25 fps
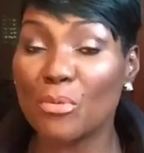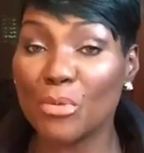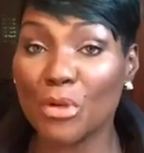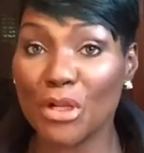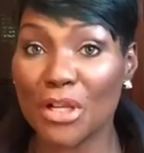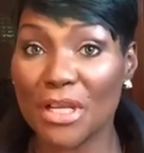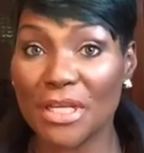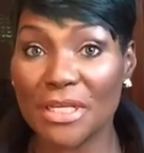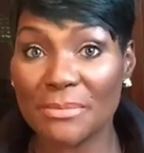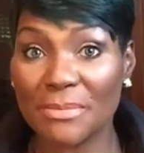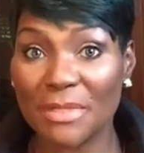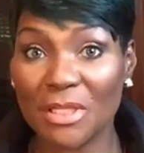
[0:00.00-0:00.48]

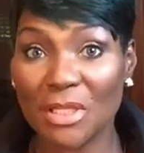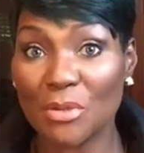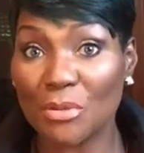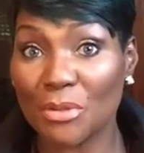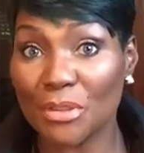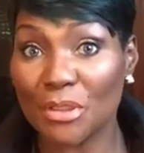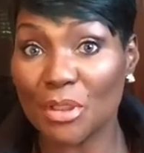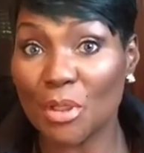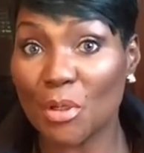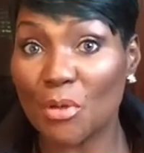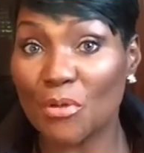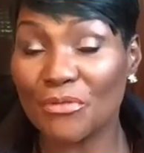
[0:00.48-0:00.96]
going to be
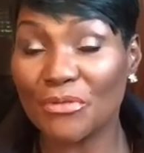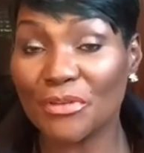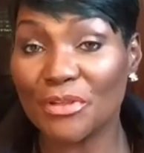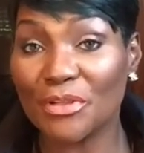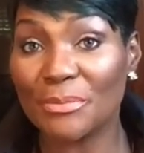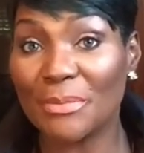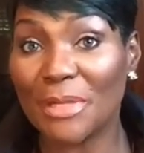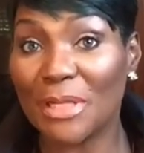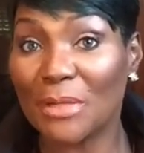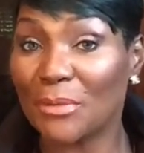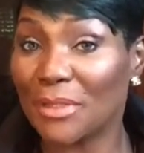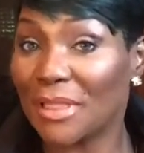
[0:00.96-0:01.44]
going
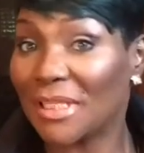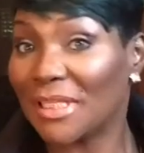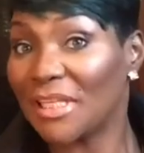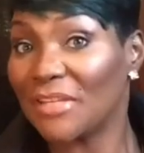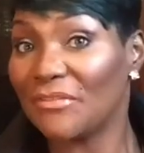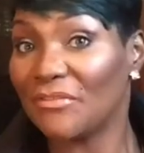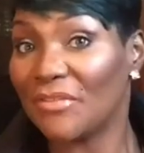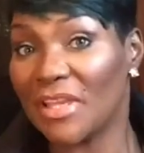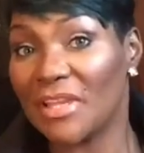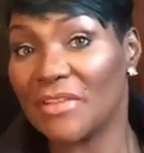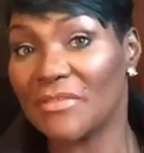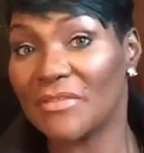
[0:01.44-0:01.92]
over my
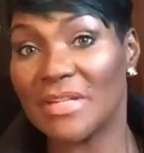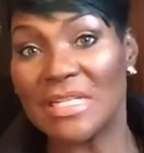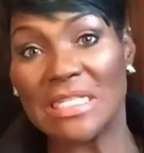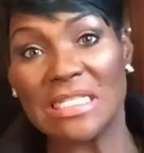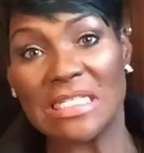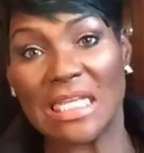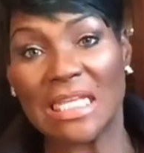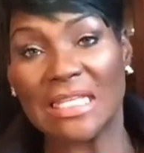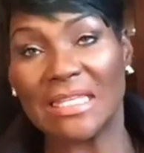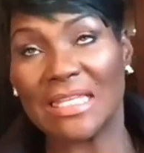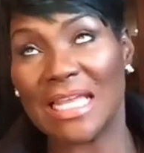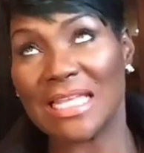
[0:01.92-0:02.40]
weekly
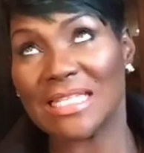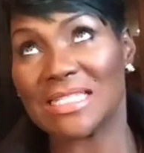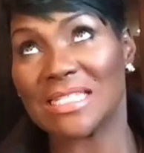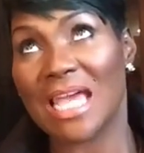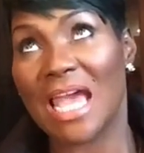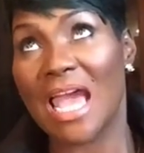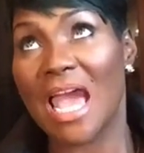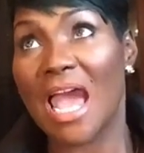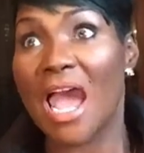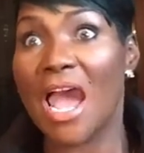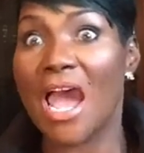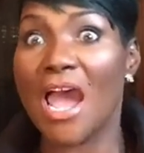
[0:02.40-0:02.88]
favorites, and that's
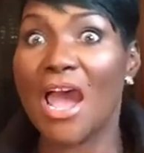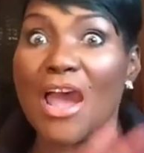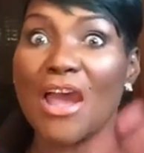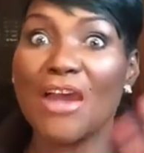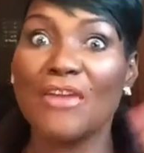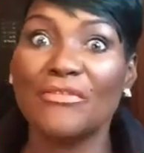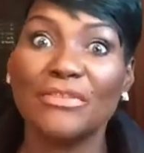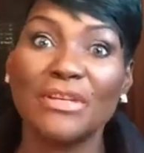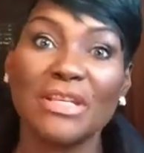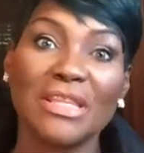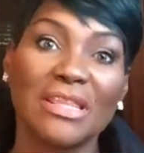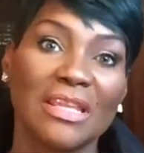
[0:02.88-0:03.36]

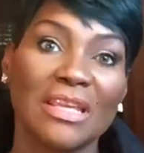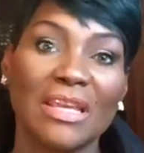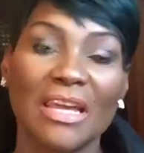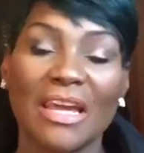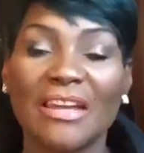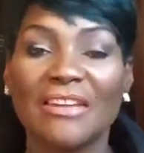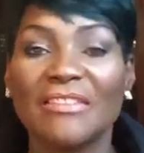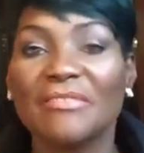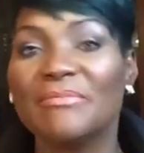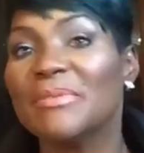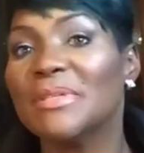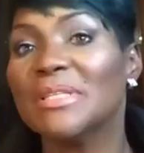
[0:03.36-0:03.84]
everything
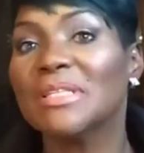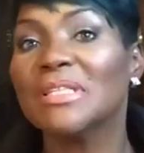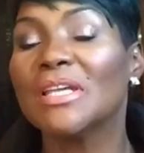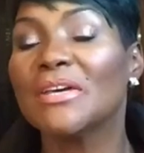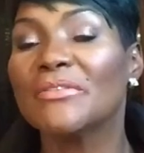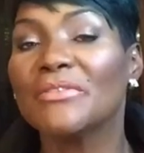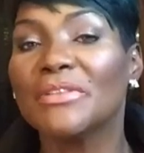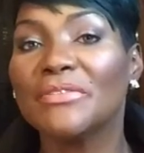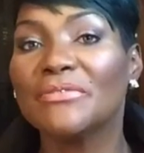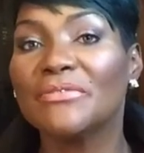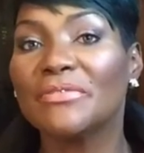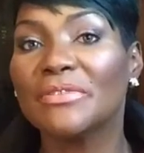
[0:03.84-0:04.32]
I've been
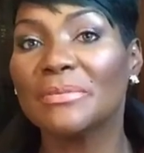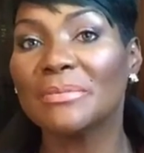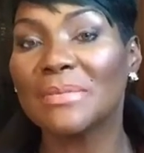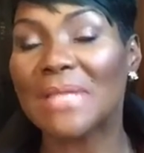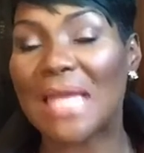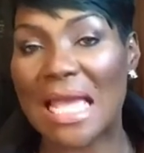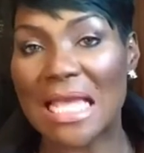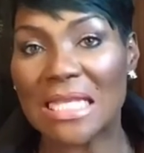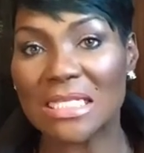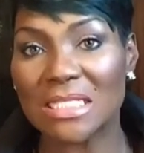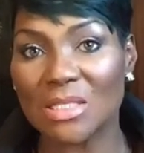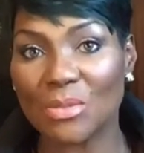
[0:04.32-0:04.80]
loving from
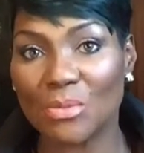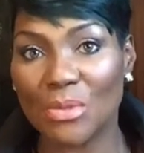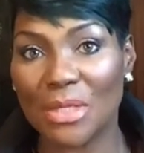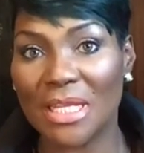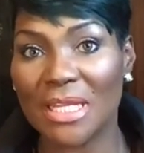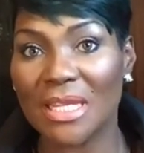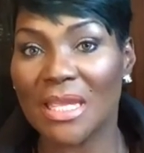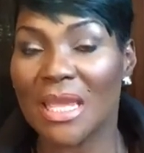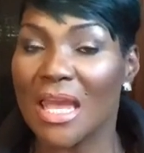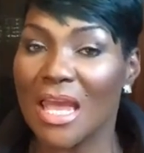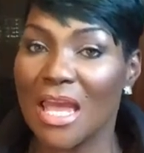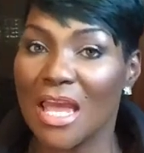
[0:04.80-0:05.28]
last
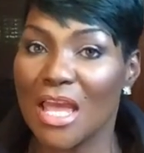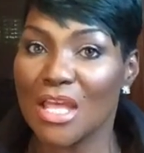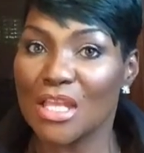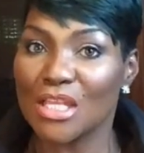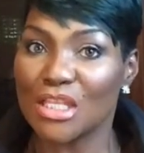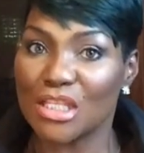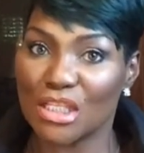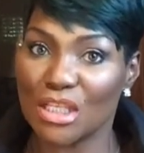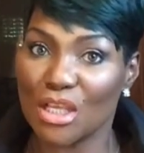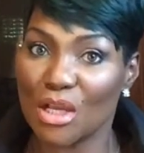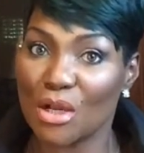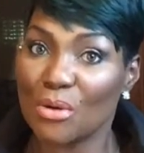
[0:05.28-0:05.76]
week.
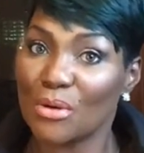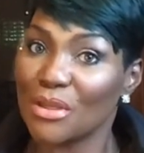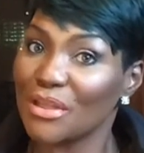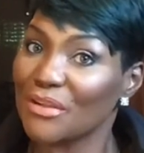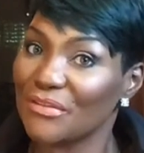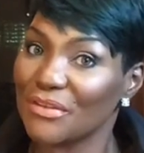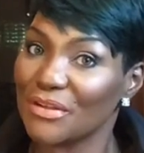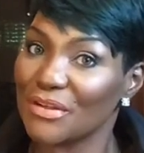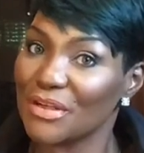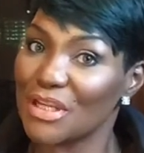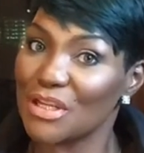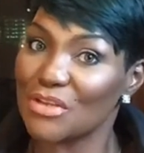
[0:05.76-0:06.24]
So
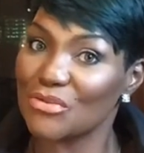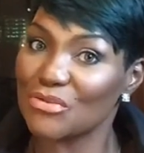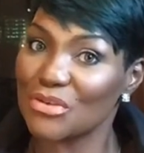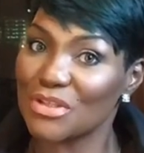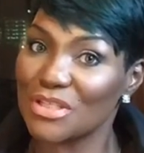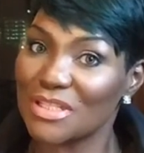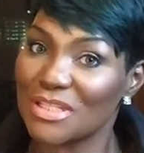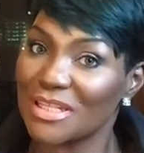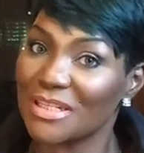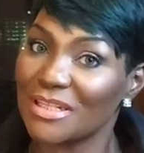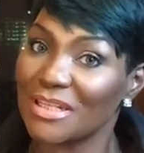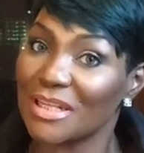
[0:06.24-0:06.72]
if you're
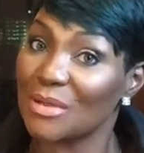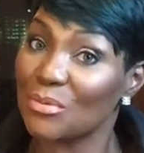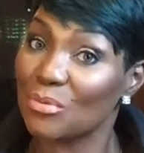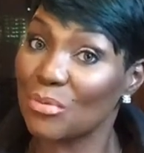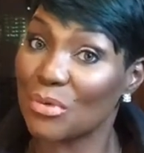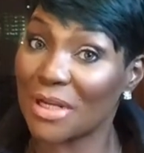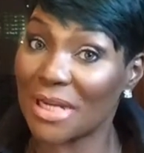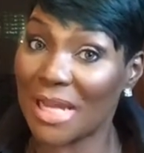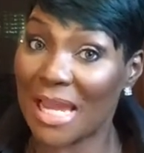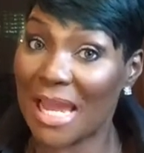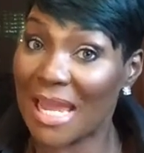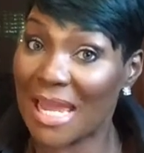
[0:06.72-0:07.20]
interested in
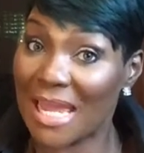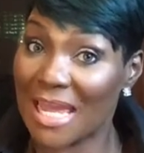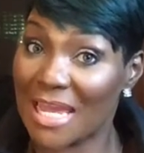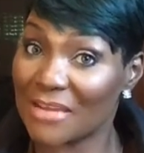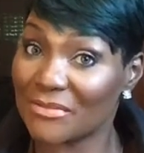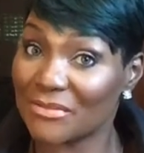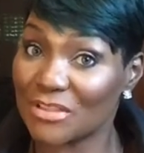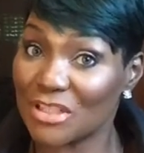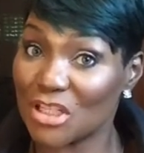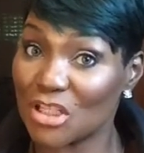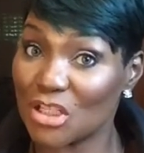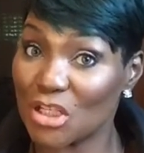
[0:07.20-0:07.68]
what I
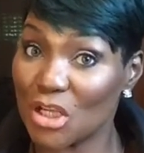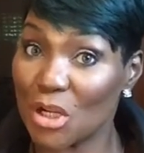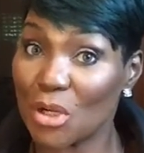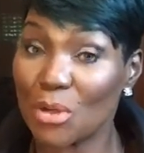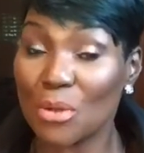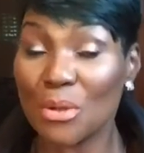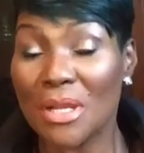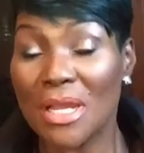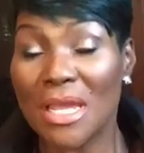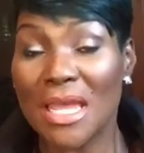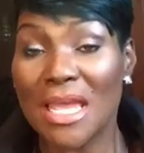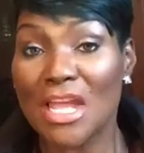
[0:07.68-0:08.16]
have to
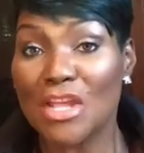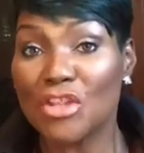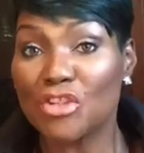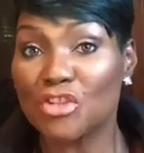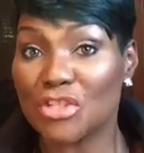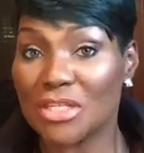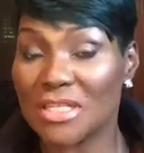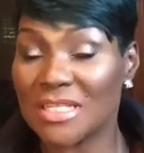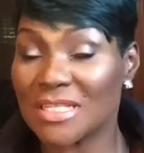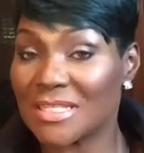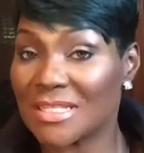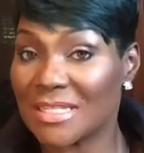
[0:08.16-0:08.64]
show,
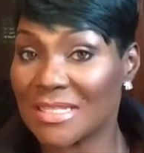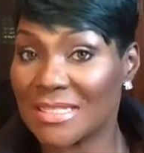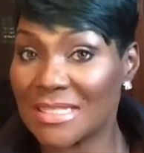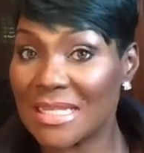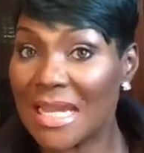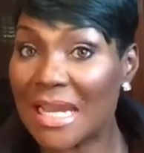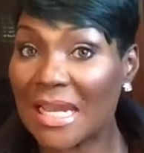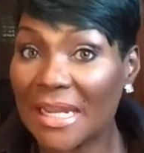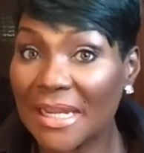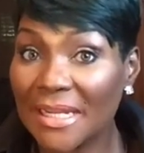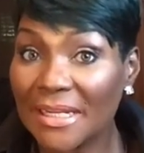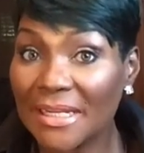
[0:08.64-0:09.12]
just sit
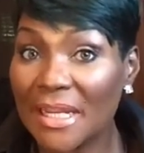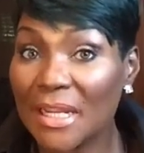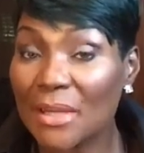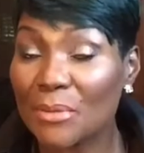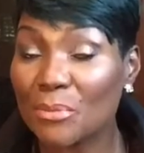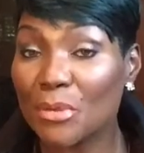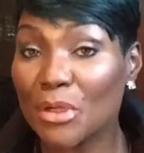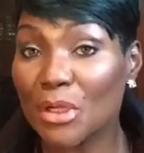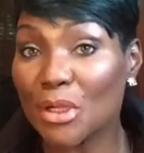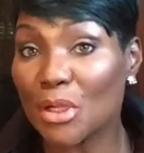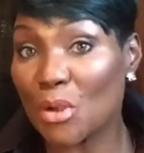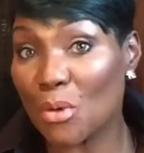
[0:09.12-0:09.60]
tight
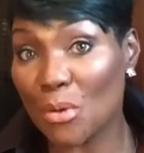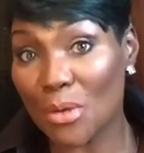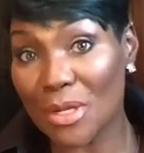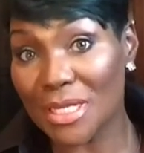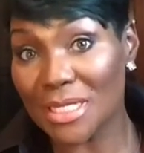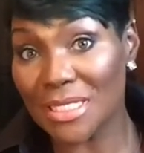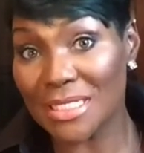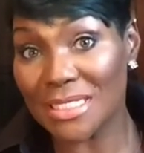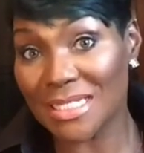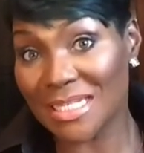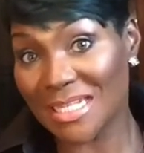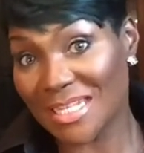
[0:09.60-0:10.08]
and we're
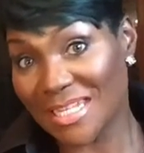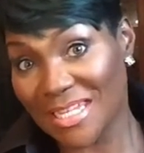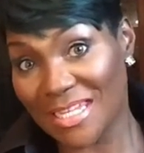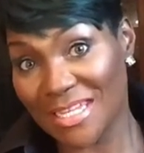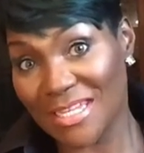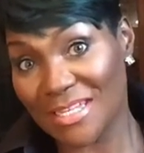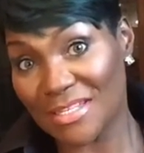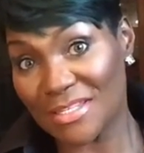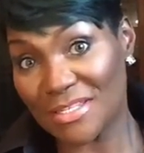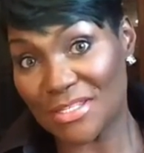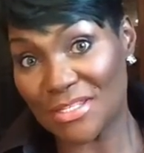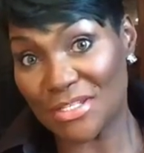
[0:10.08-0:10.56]
going to
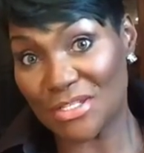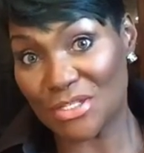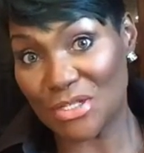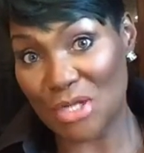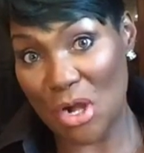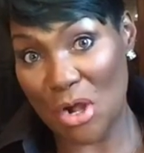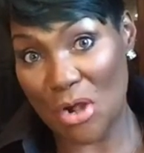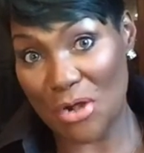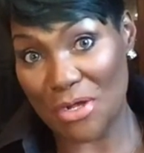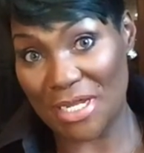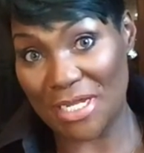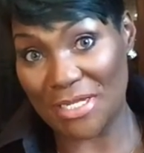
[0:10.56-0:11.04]
get
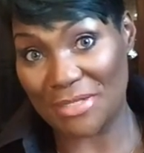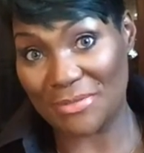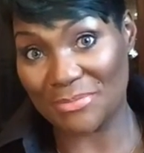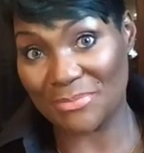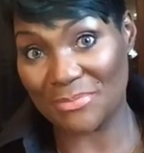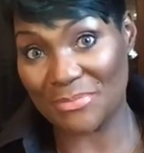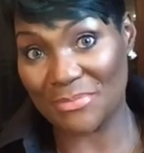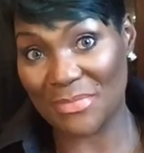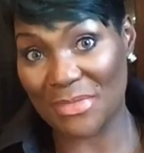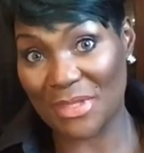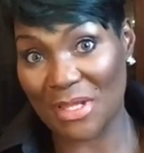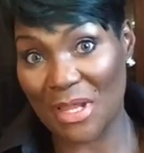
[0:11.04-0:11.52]
started.
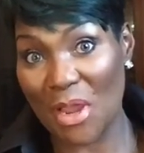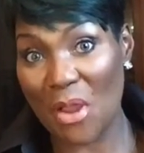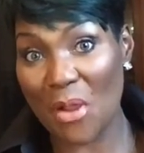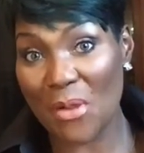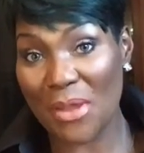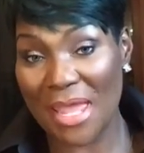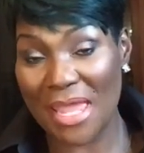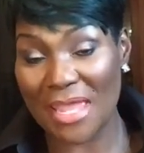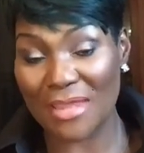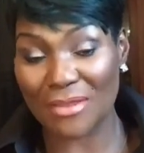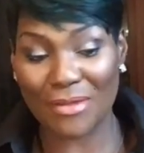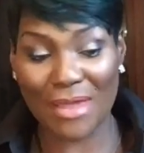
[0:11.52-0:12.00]

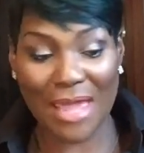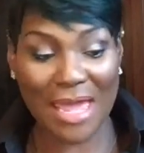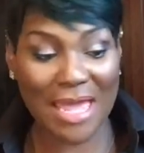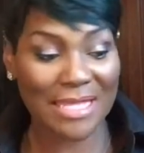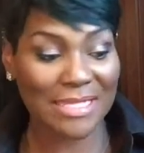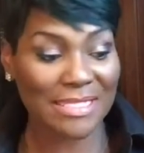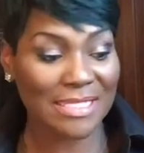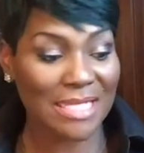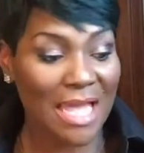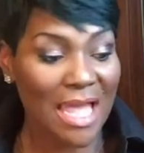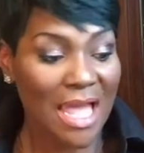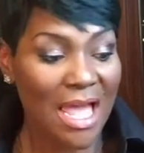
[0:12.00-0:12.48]
Okay, you
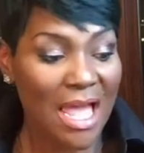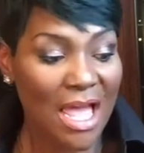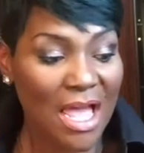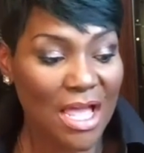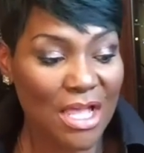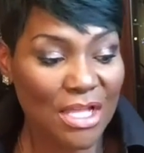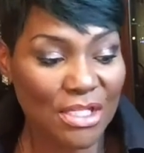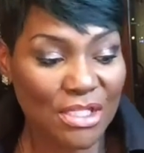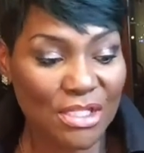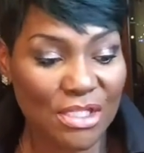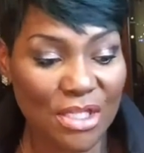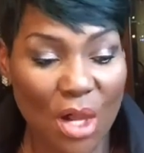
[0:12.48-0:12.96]
guys,
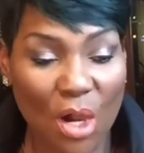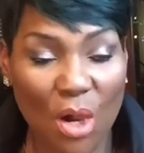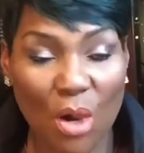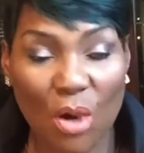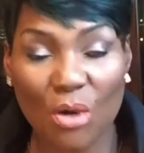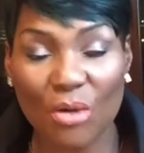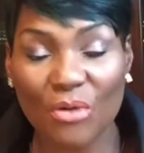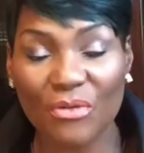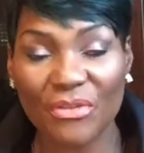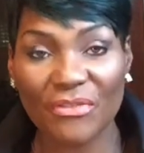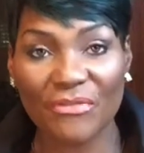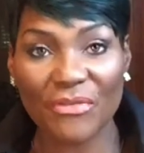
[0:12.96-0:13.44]

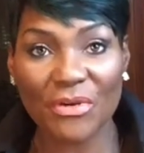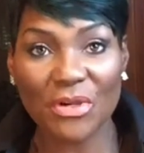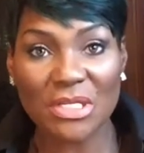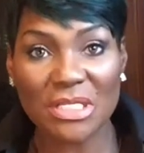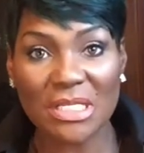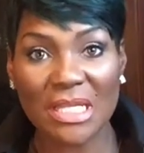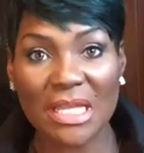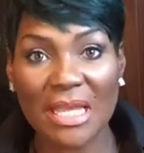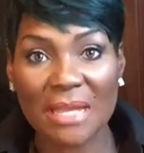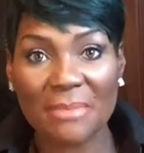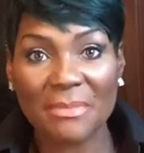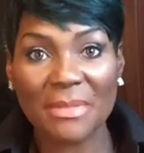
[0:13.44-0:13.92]
so the
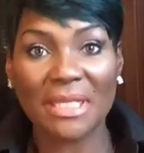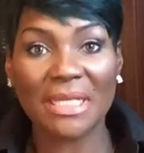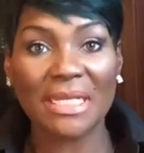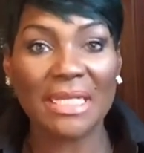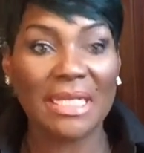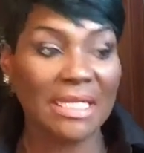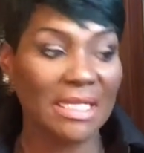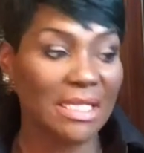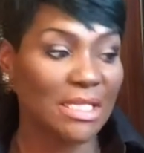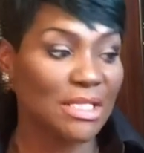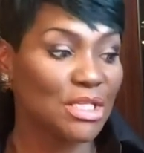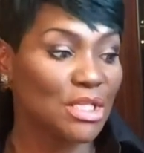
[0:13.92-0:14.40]
first thing I'm going
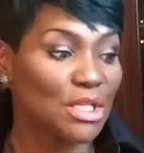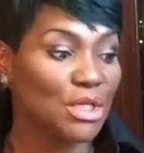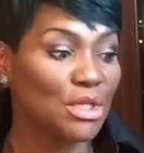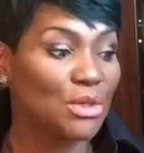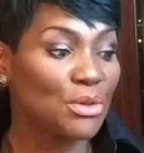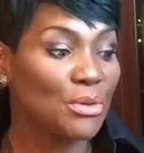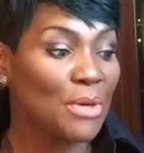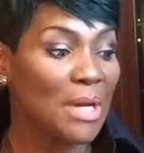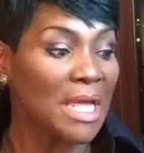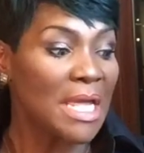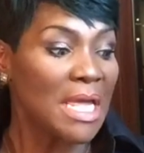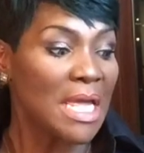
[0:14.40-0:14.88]
to get into